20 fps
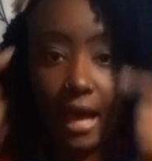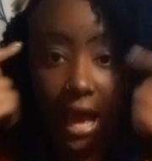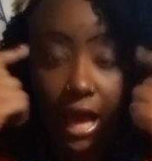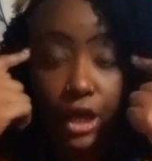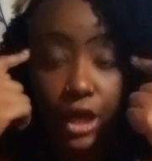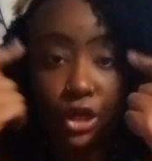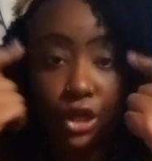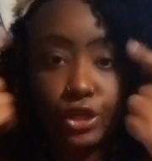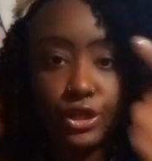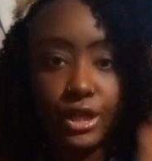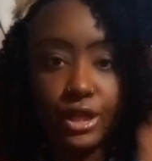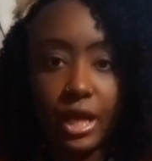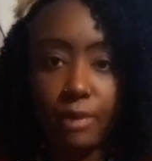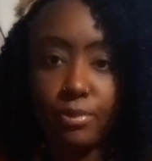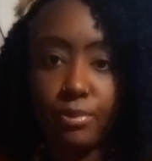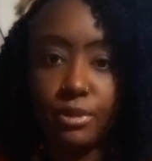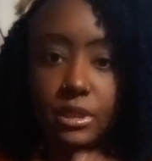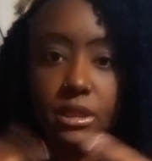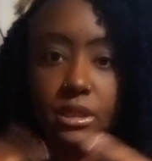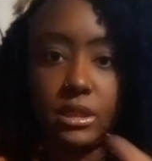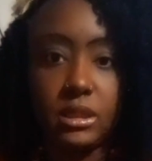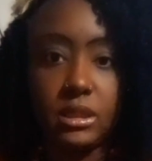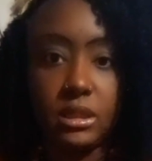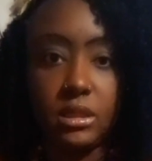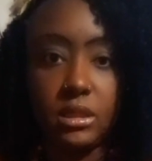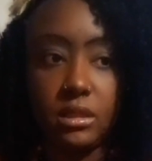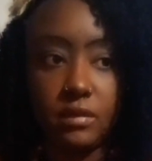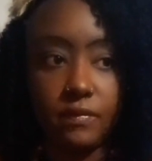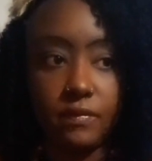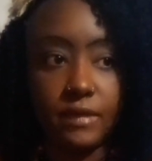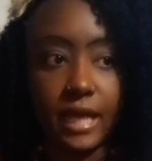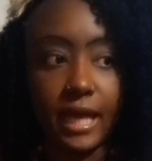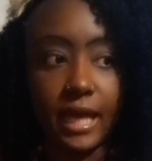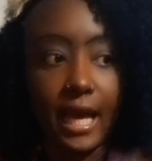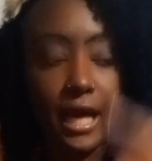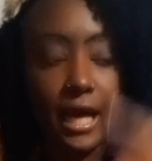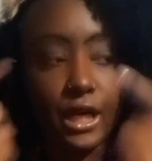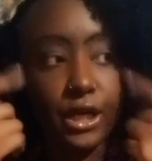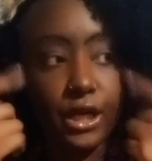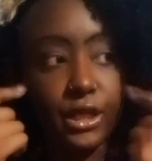I could not perceive. Like,
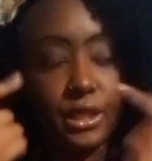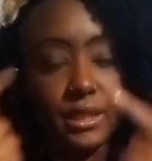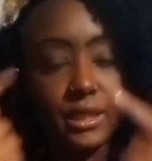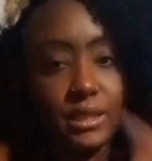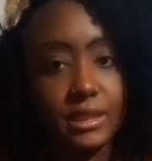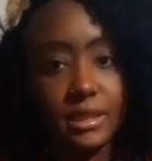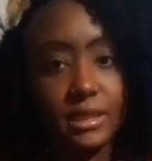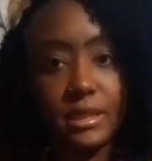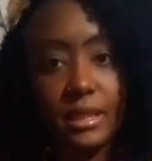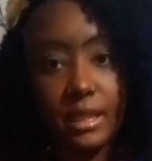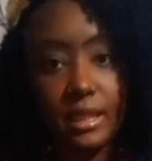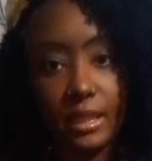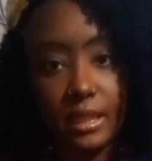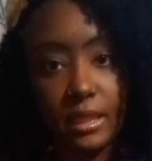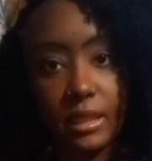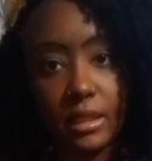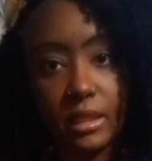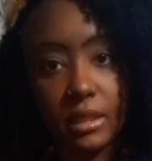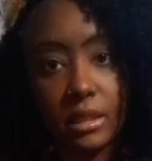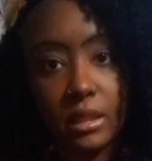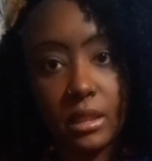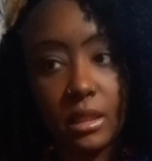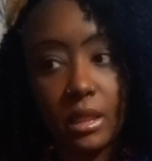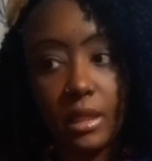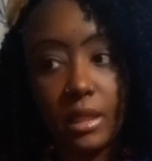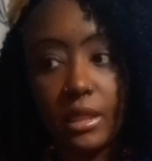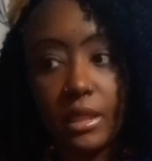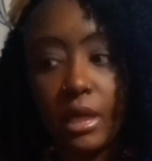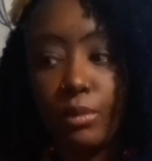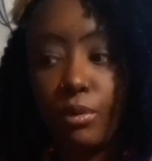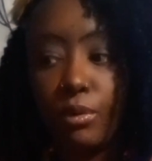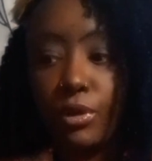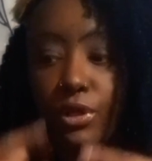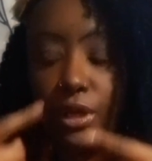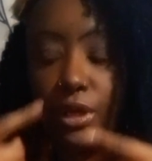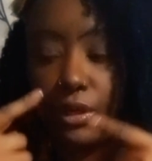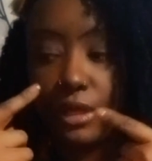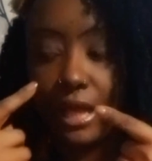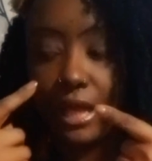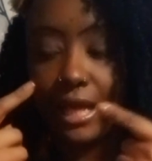I couldn't see
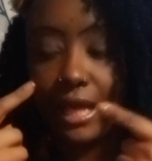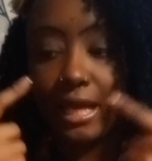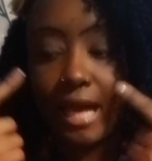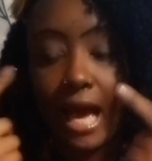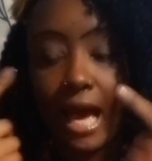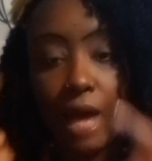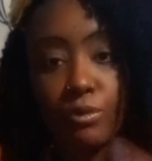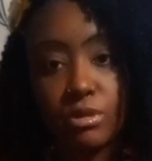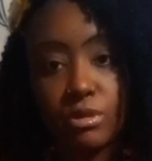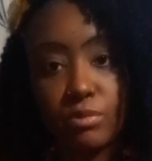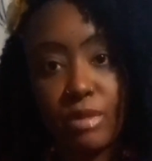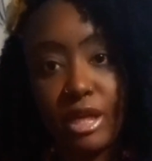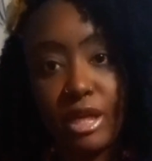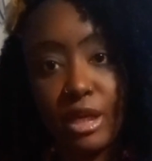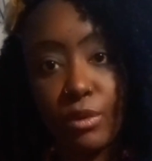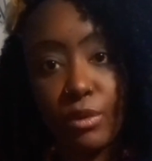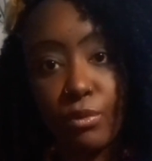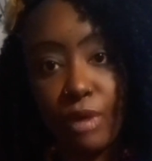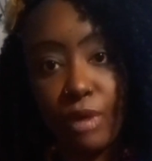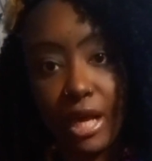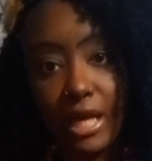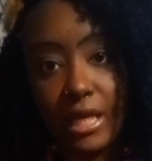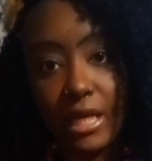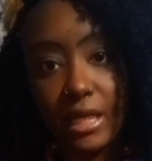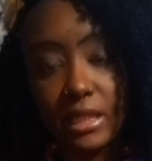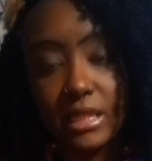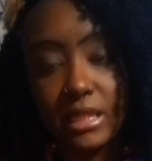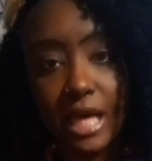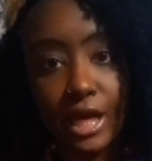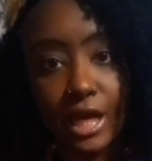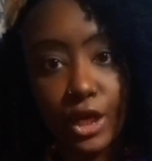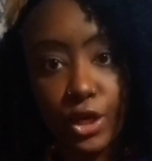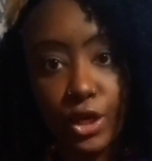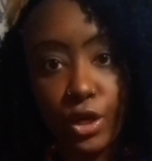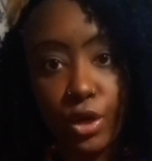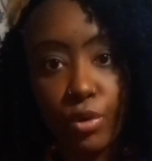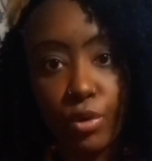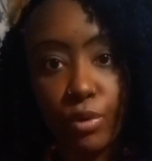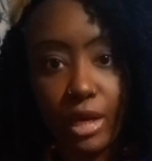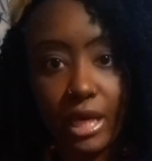it. Like, God was making ways out of
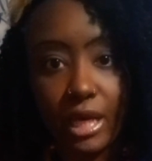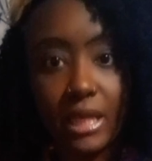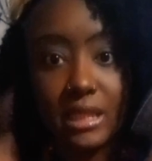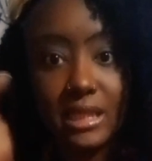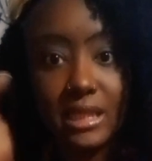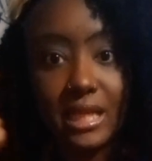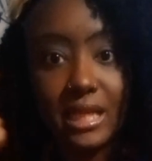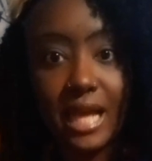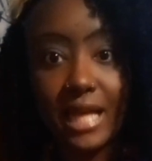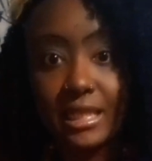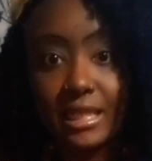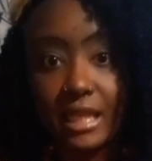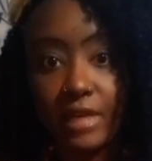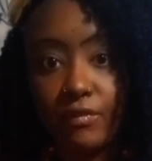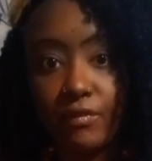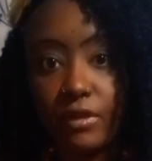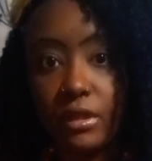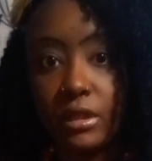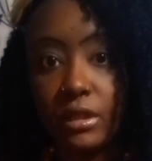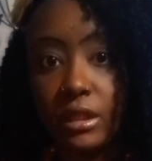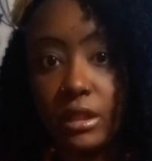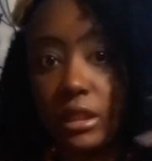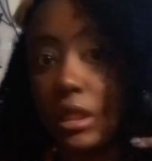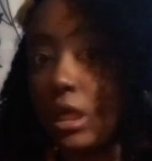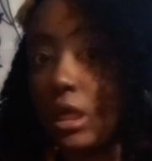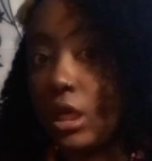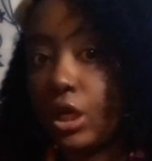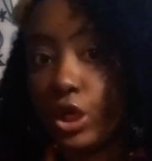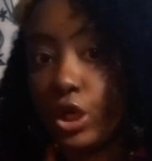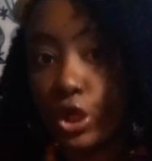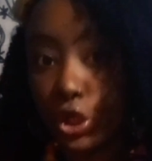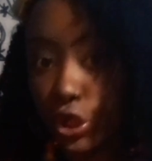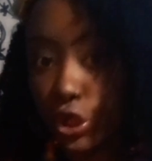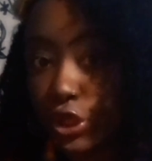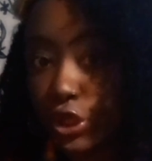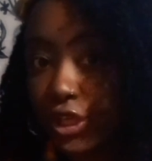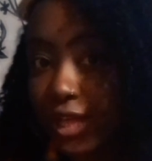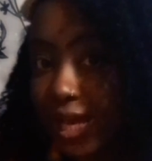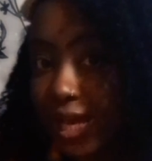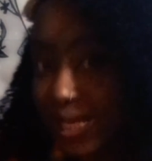no ways that I definitely
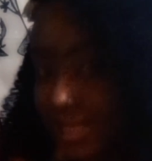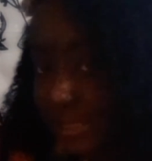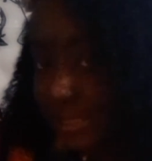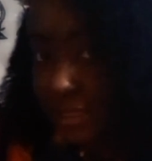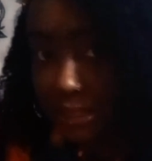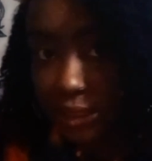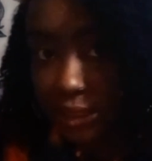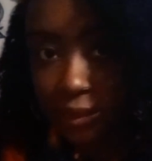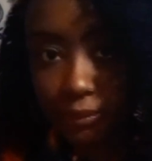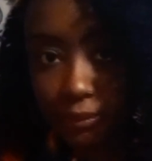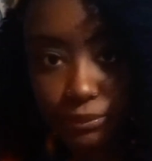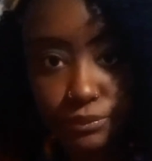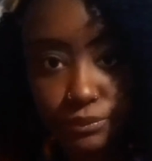could not see.